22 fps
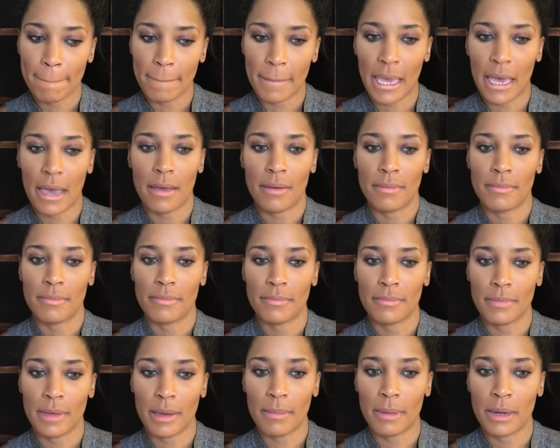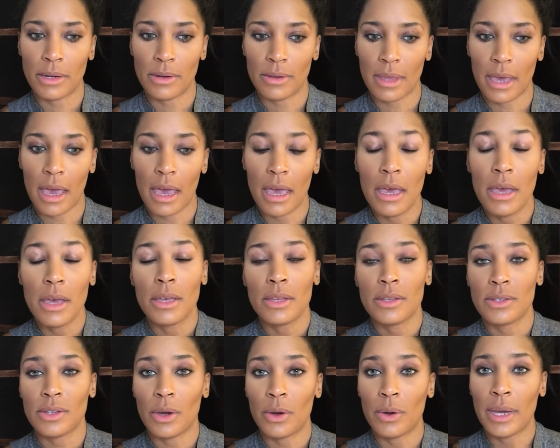yeah I may do that
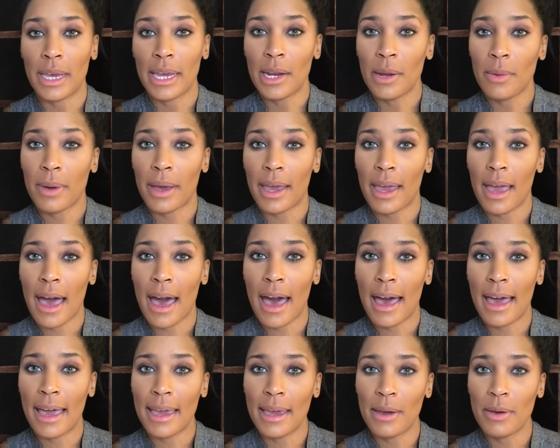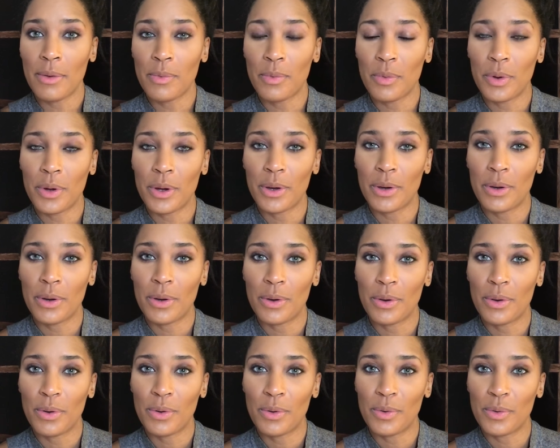so anyway I
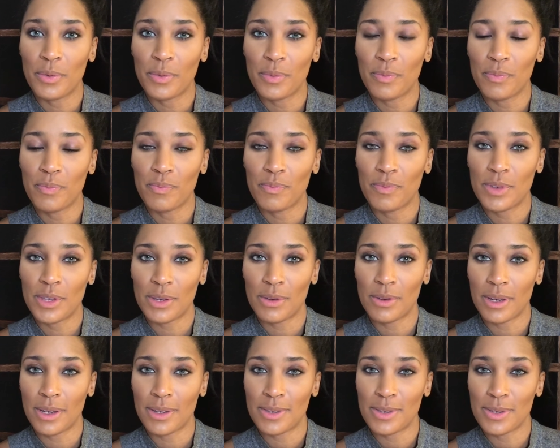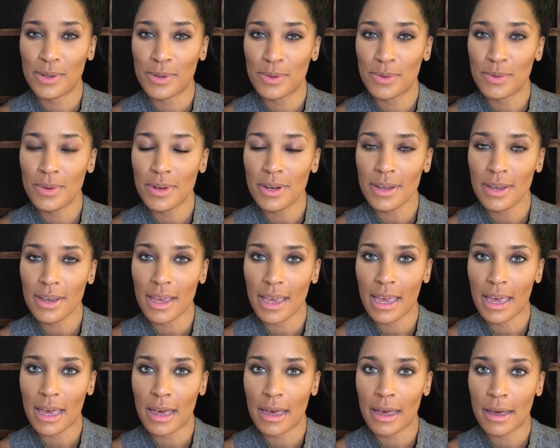will see you guys soon.
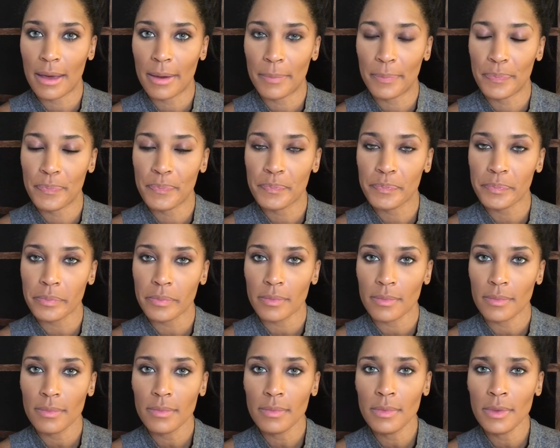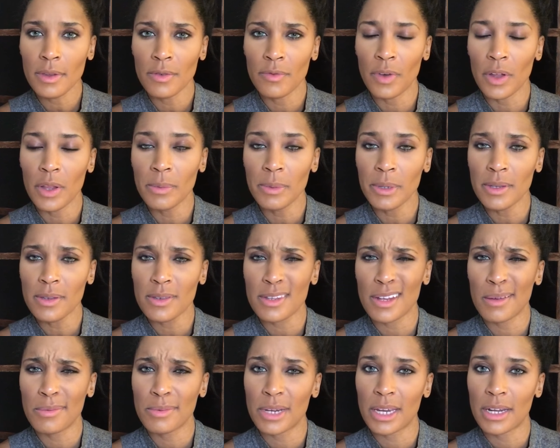Um, follow me on
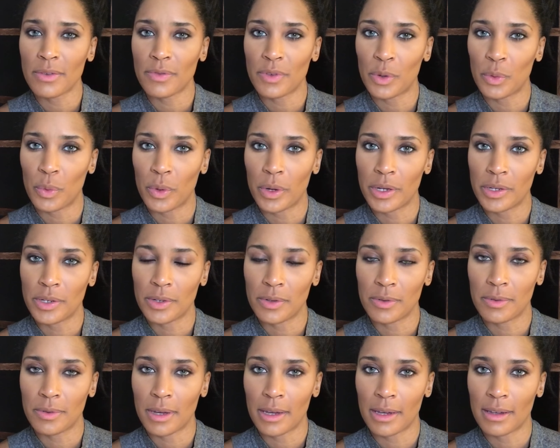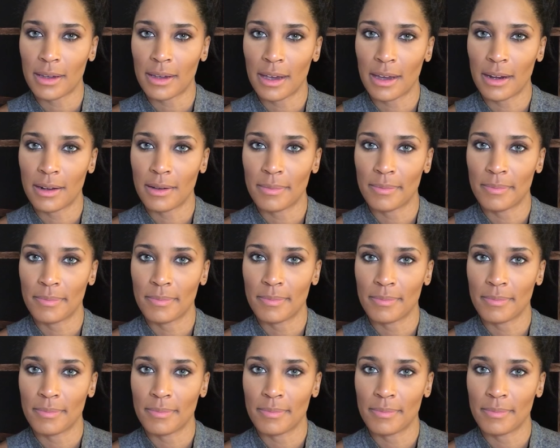Snapchat if you want to. I kind of